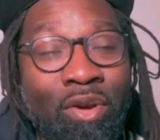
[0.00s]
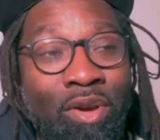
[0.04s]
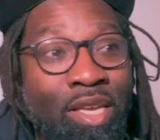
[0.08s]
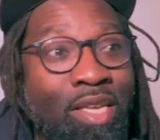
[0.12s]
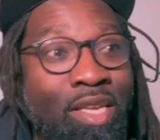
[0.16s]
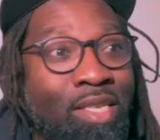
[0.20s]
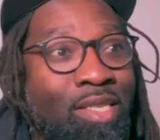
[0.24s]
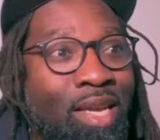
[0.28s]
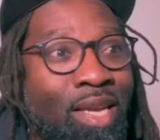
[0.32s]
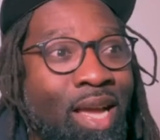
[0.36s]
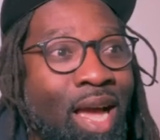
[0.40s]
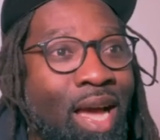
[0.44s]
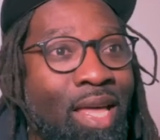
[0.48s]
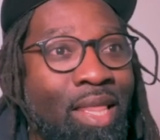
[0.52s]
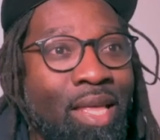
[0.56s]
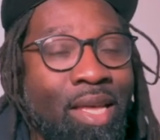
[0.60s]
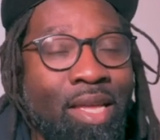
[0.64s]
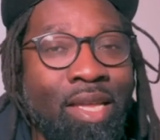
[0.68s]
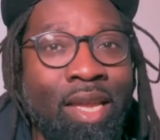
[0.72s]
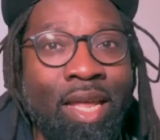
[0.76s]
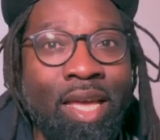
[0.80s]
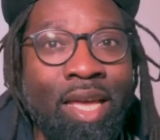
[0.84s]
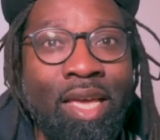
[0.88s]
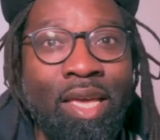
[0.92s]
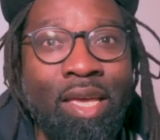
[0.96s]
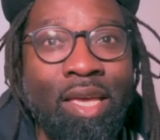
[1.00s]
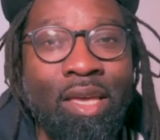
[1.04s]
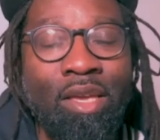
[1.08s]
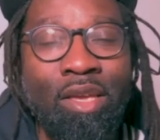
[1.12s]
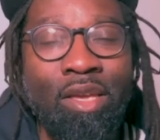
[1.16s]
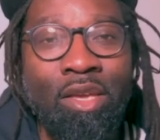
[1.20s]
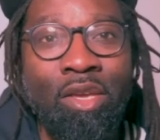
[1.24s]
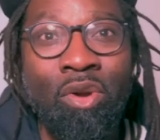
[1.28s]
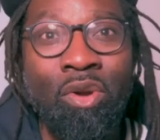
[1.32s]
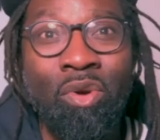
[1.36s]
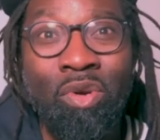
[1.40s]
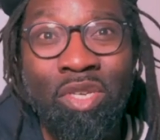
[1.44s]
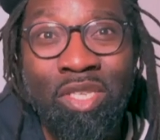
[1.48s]
He's a guy that
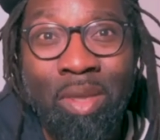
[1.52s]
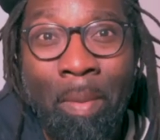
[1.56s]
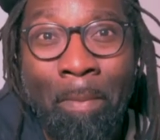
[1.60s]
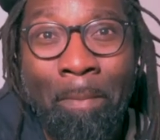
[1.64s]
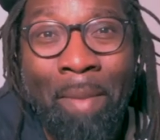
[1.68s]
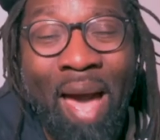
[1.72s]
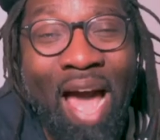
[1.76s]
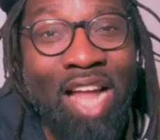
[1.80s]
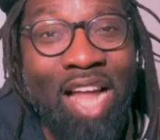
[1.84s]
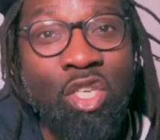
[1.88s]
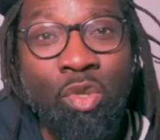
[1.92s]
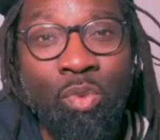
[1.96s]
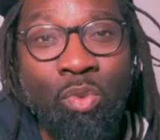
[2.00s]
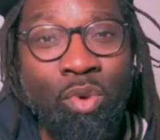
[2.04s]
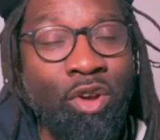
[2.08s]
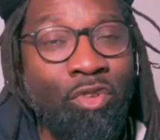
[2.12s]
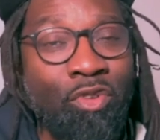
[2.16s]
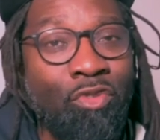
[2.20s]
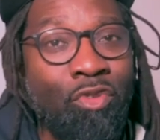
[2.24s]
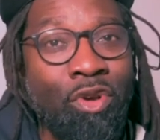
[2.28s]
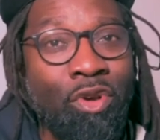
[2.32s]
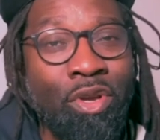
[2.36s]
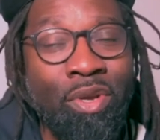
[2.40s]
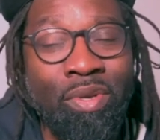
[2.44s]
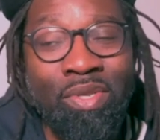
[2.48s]
he's a match winner for you.